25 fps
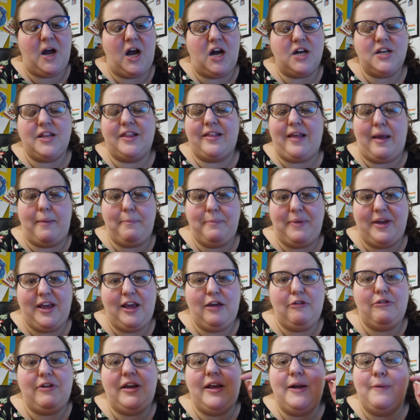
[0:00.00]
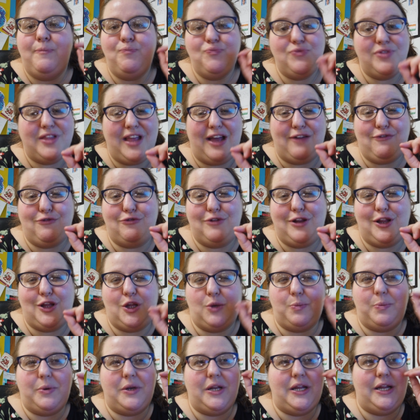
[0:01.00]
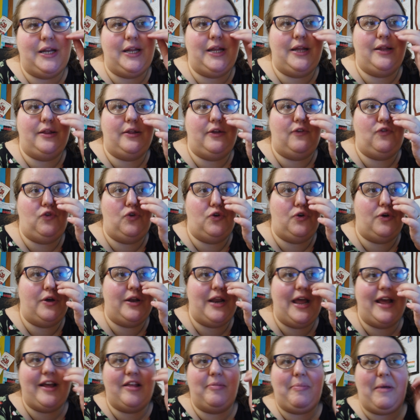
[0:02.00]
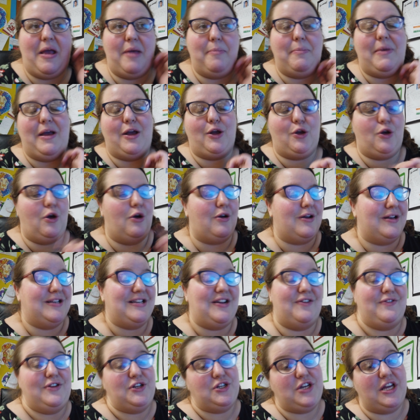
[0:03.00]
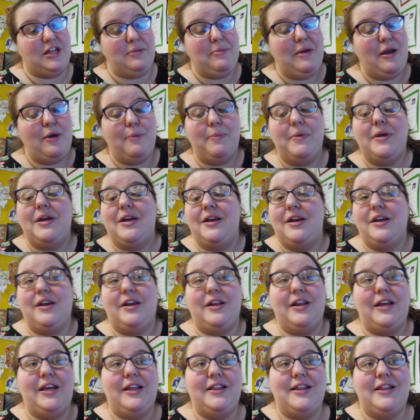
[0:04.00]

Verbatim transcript: Artisan Bakery. They have really good paninis, so if you're an expat in Bangkok, definitely check them out. Can I